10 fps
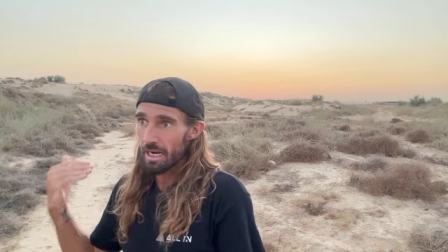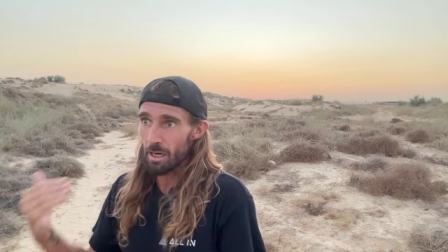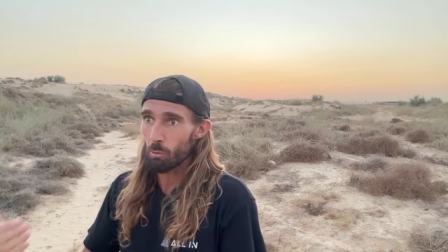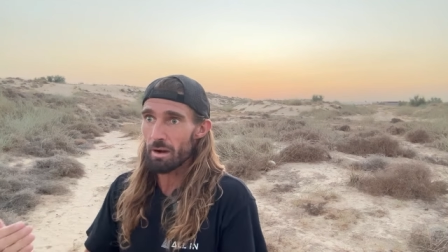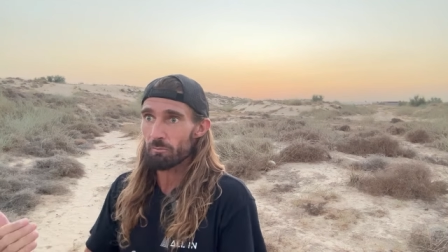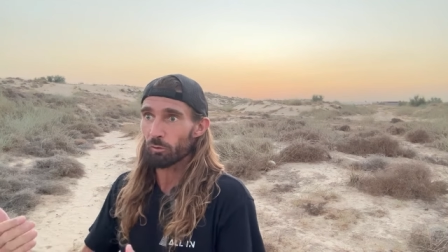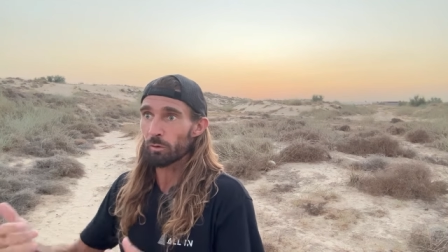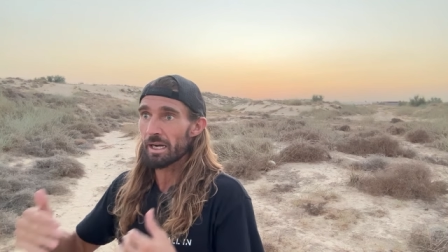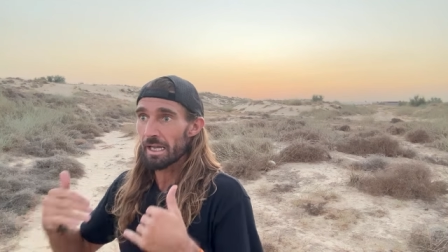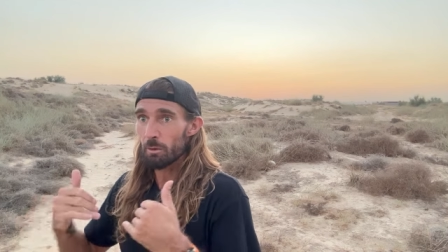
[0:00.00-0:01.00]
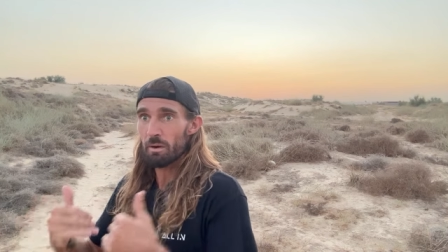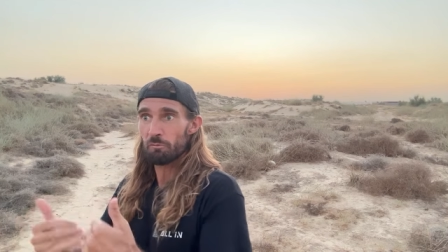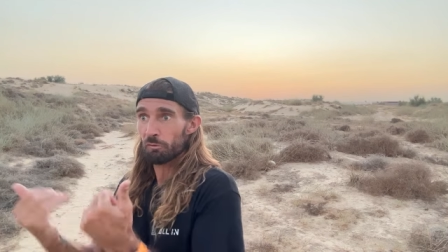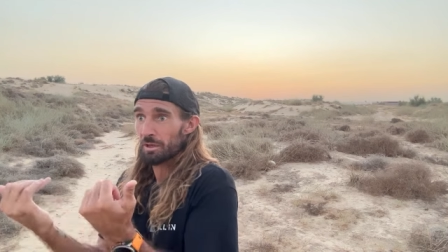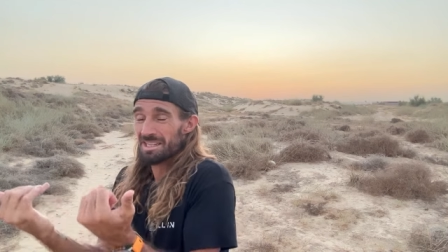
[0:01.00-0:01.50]
I went for it and I went
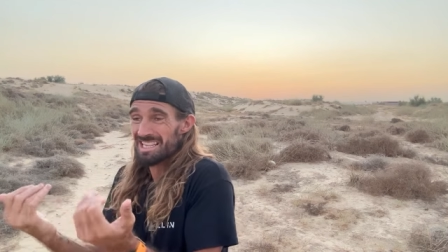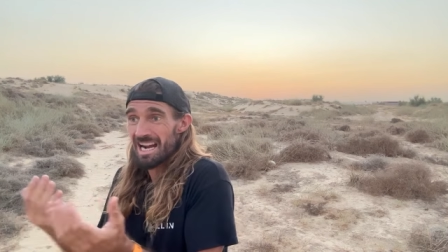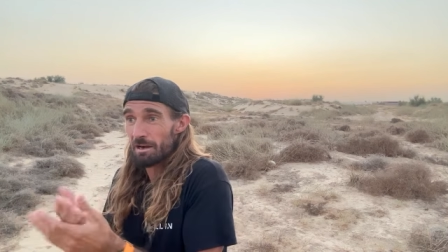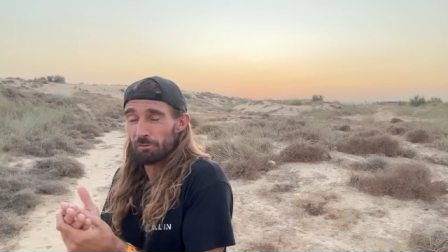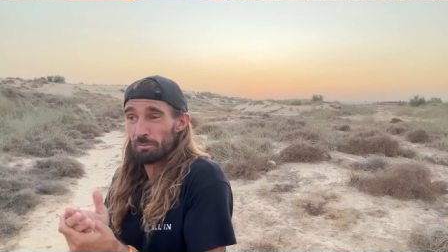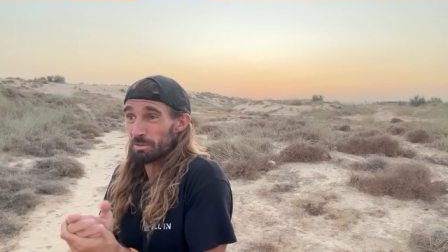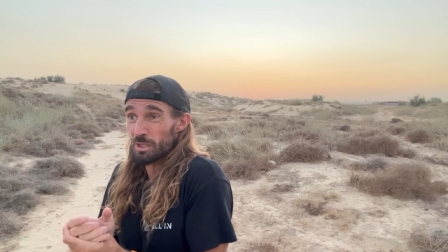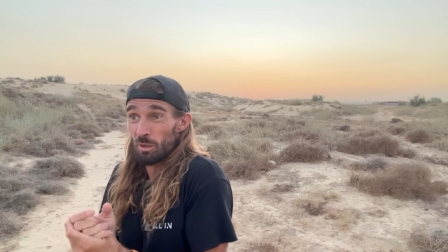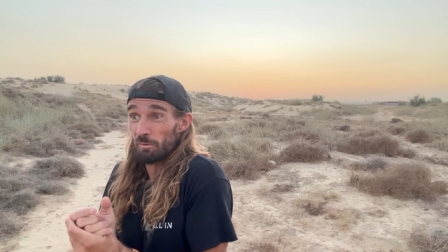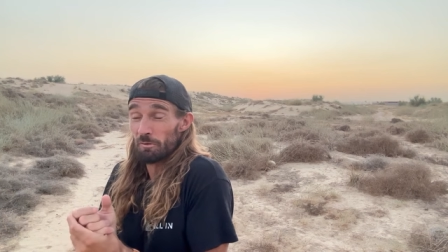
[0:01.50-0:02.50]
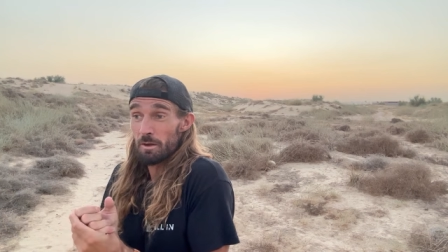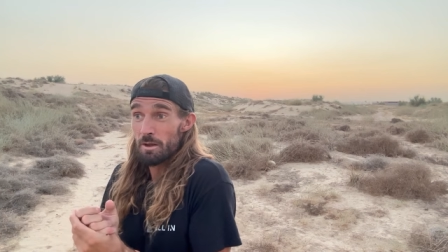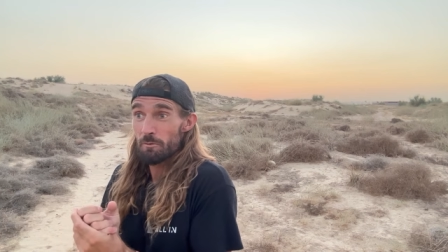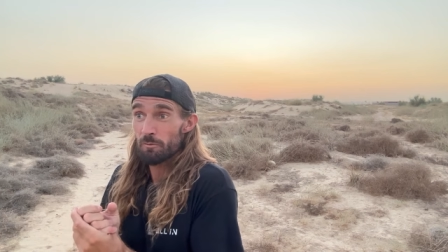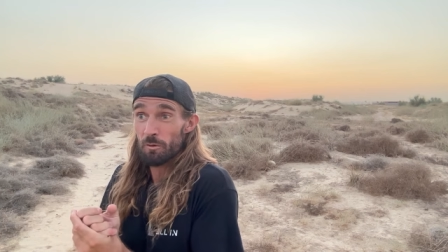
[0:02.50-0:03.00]
for an attack from sort of
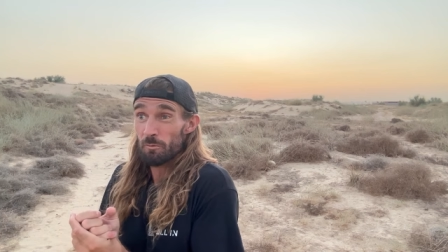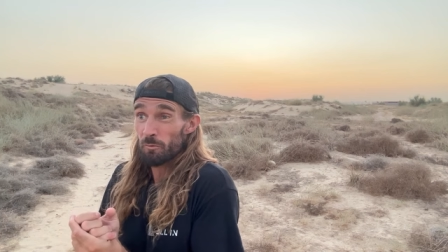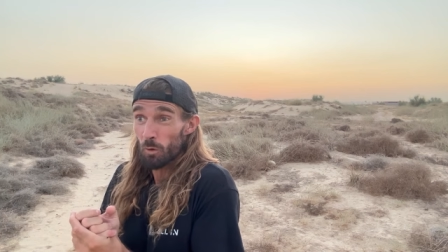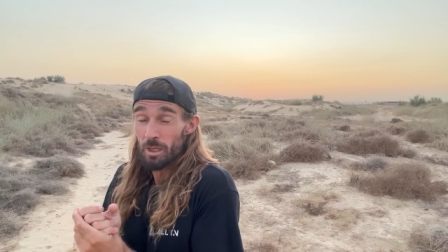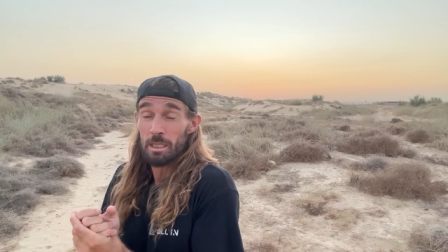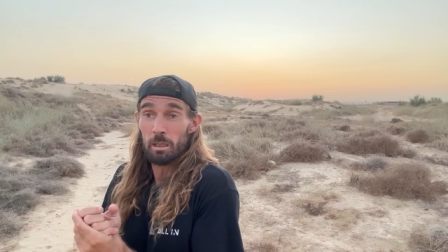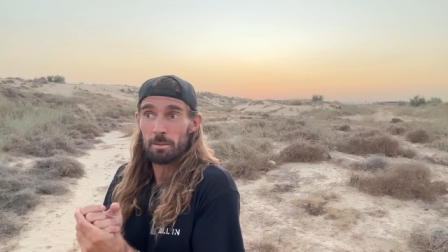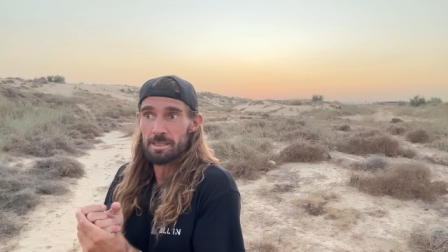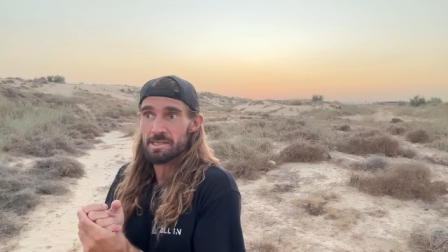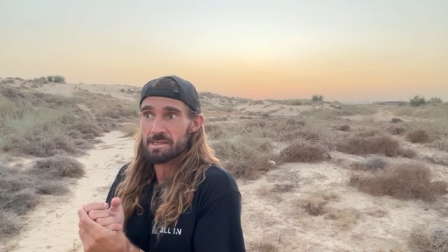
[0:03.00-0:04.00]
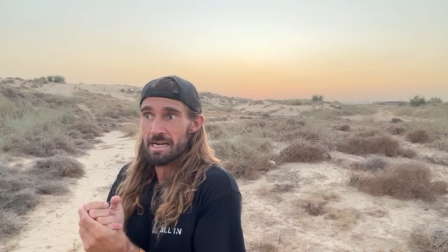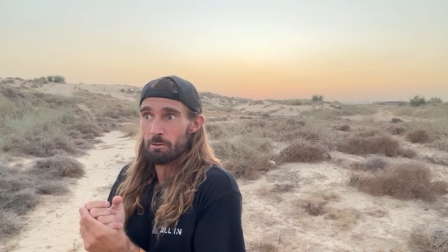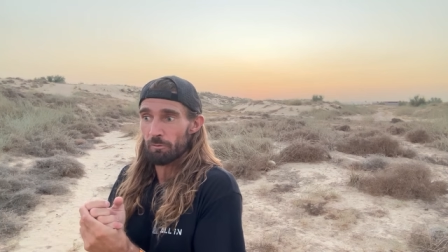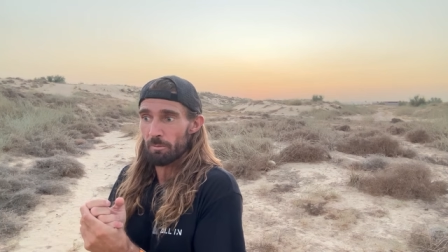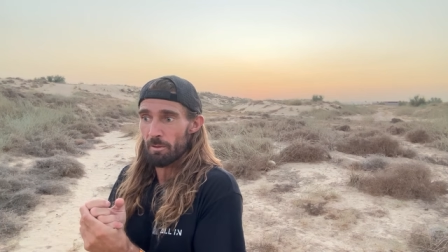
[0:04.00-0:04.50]
40 kilometers
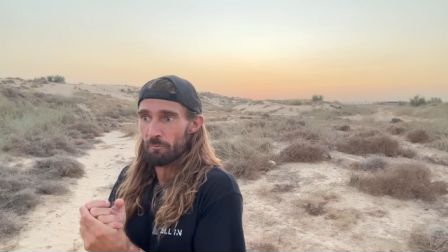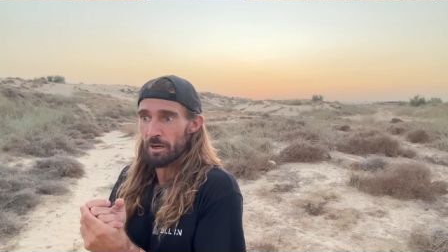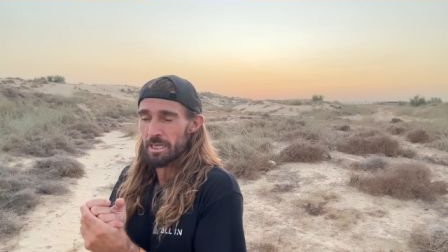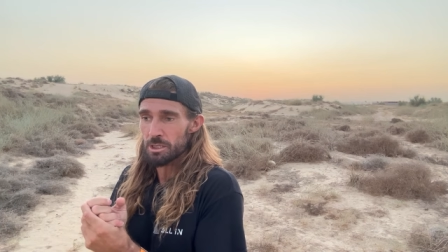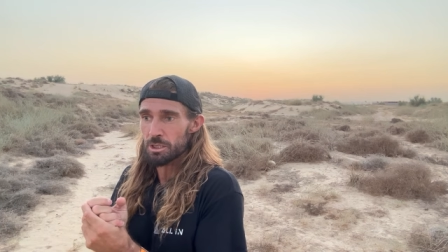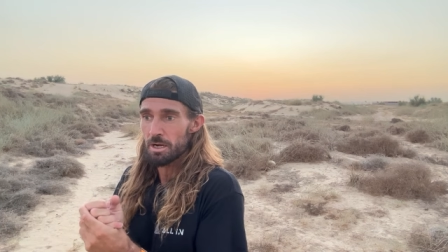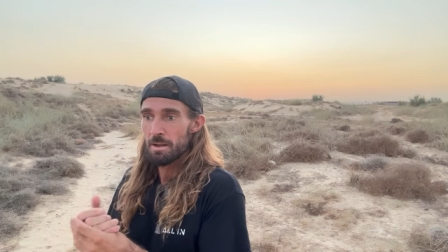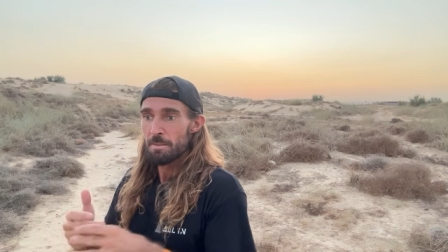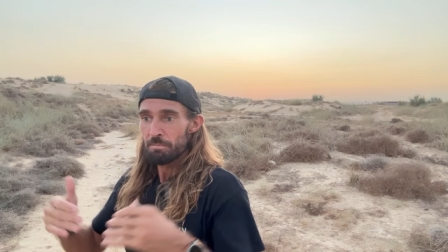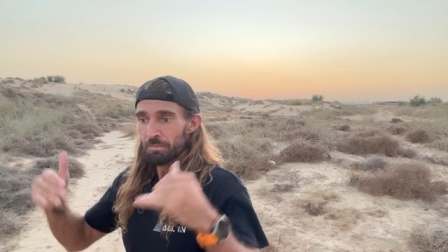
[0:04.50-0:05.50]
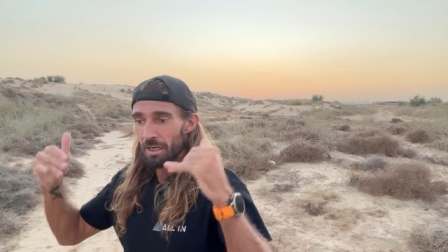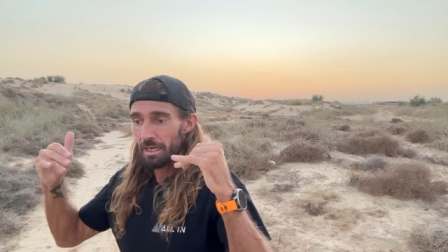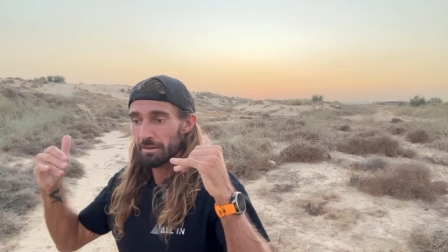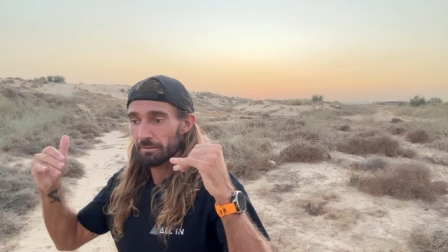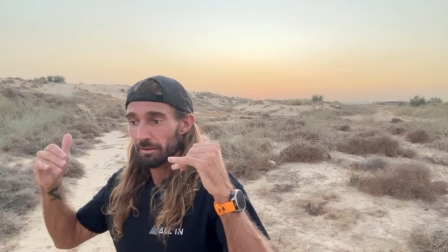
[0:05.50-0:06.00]
out from the finish
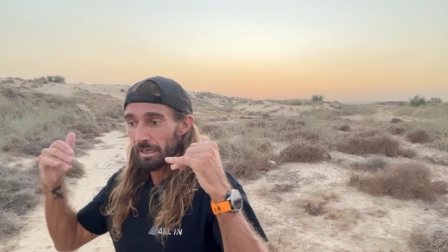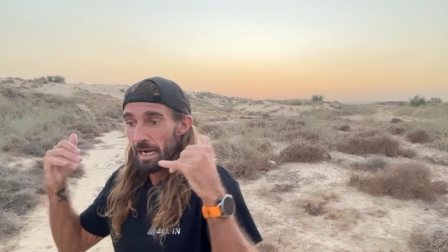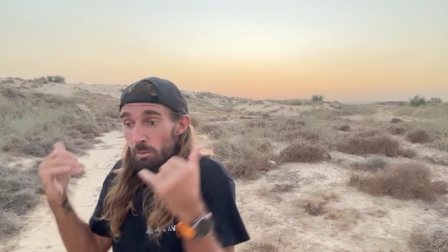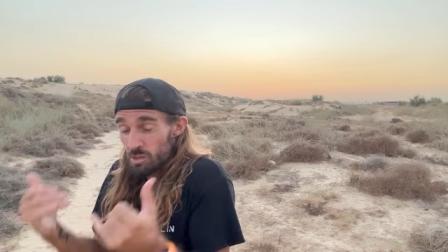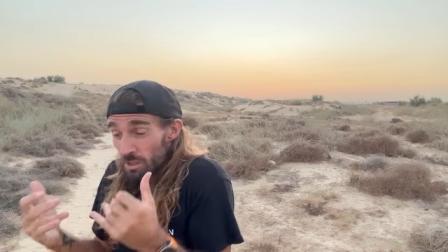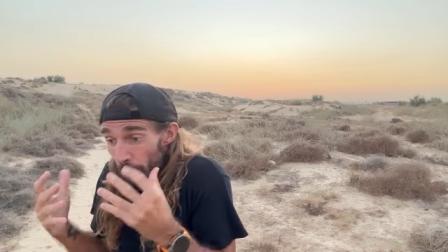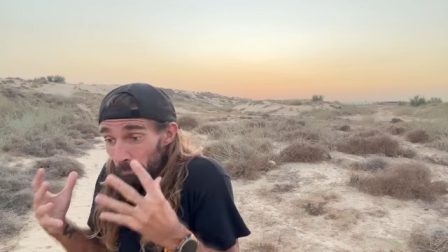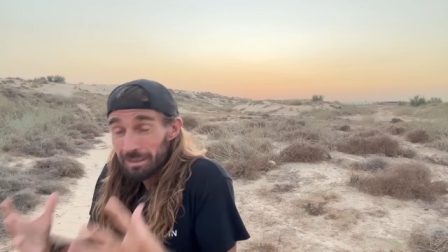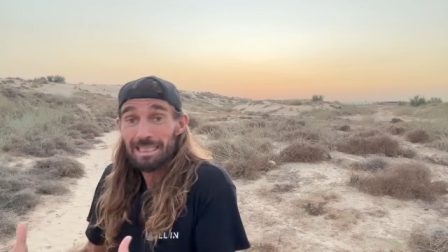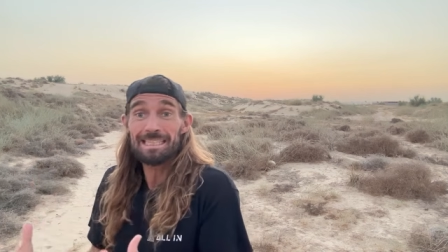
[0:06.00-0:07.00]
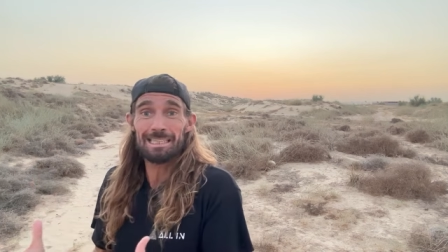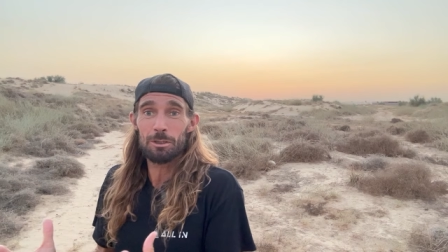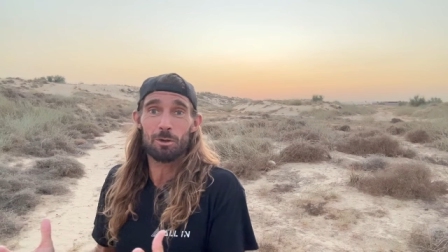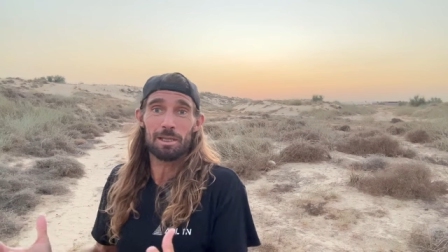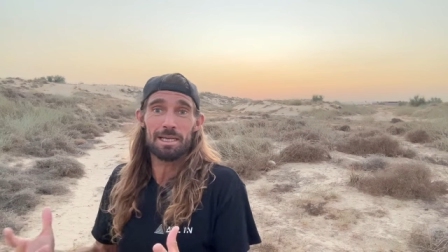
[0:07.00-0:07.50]
and I was completely
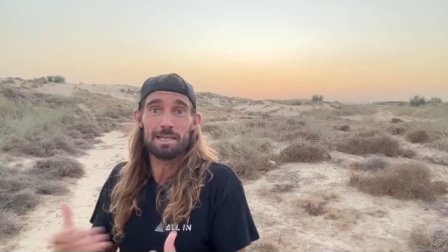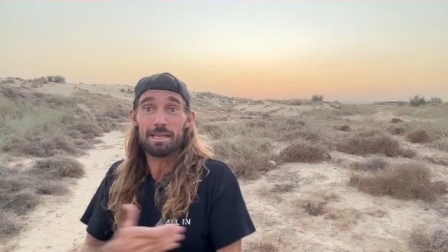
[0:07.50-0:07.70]
all in.